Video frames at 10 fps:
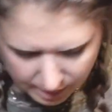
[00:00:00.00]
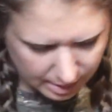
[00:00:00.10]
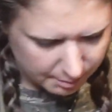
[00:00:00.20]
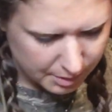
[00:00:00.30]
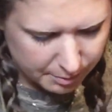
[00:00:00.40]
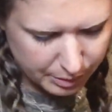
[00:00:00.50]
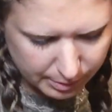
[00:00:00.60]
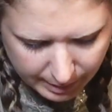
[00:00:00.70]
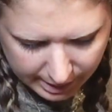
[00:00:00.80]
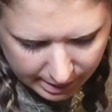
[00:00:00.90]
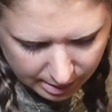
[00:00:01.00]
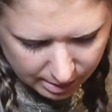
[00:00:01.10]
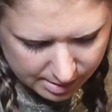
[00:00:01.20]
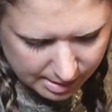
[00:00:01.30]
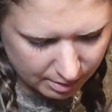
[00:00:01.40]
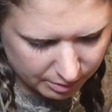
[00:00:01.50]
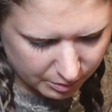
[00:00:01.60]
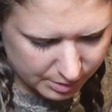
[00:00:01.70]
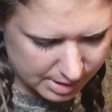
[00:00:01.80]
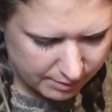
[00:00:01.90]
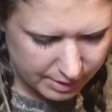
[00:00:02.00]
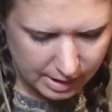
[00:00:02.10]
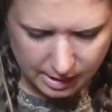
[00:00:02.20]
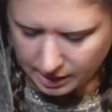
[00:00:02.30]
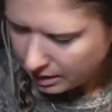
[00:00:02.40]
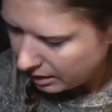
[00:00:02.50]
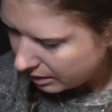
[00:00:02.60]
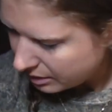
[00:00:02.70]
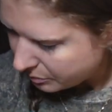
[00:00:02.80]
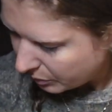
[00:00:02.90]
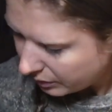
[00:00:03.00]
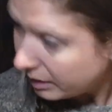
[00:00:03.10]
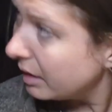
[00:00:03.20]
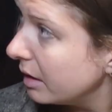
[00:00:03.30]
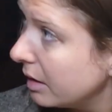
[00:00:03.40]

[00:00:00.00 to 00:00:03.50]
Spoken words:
then I'm going to put it back in because I don't know what's even in here at this point.